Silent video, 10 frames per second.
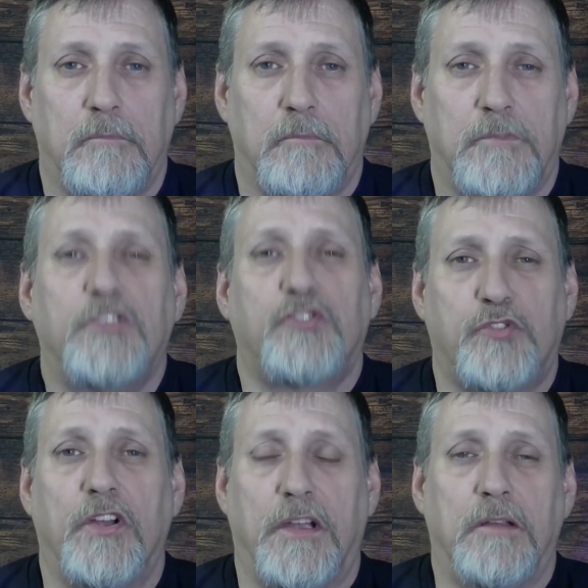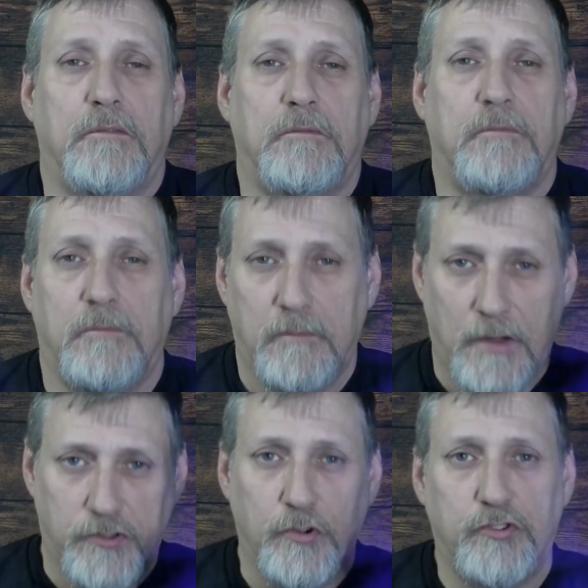2 trillion.
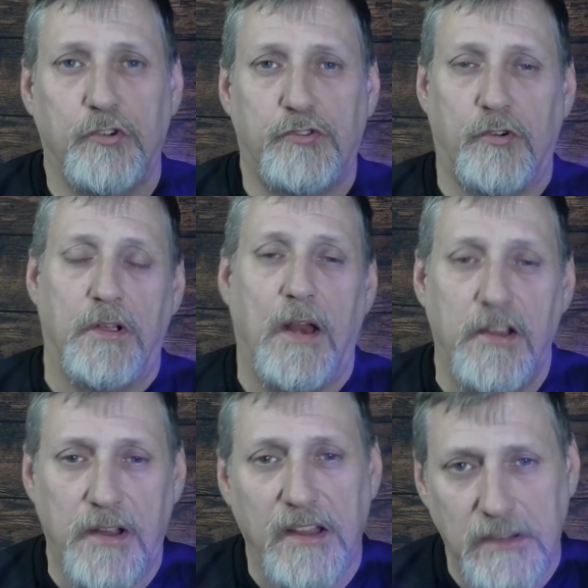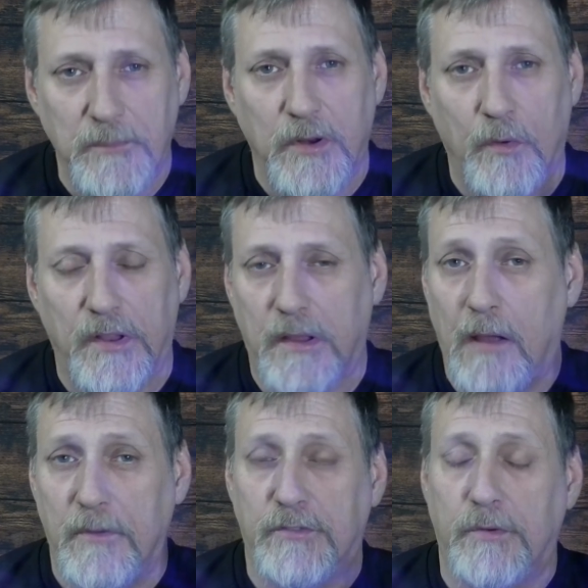Let's do 2 trillion. Hey, you guys, let me know in the
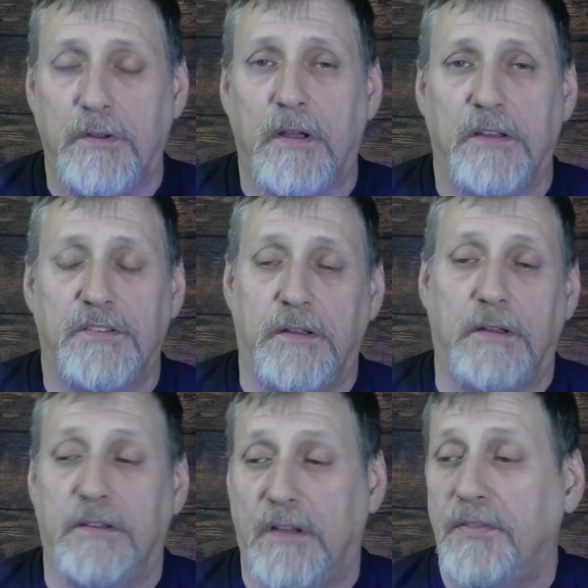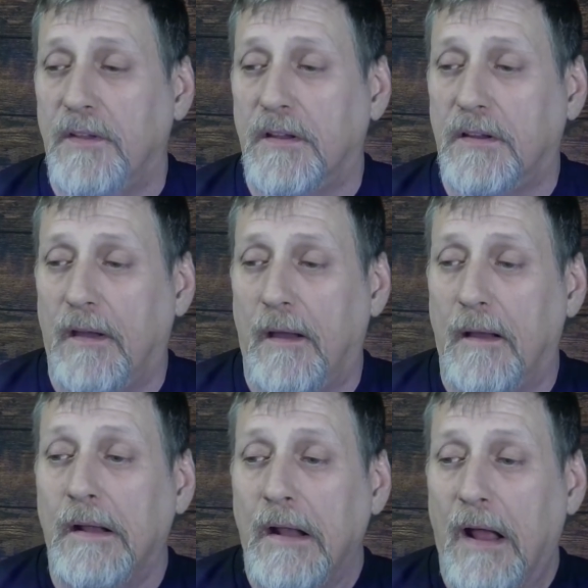comments what you guys think, because I think
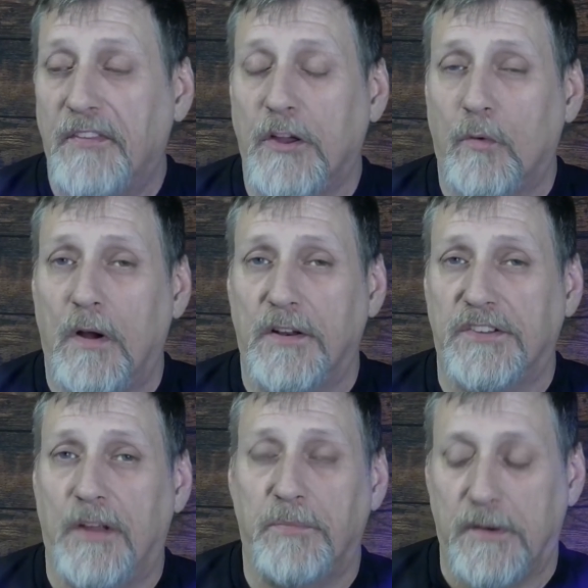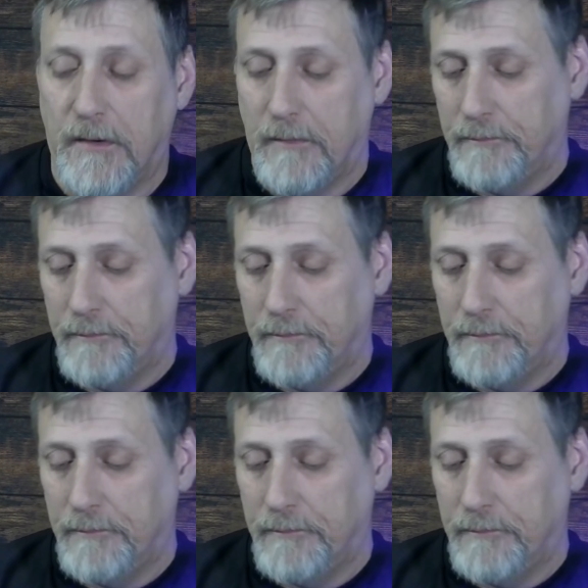we're onto something here.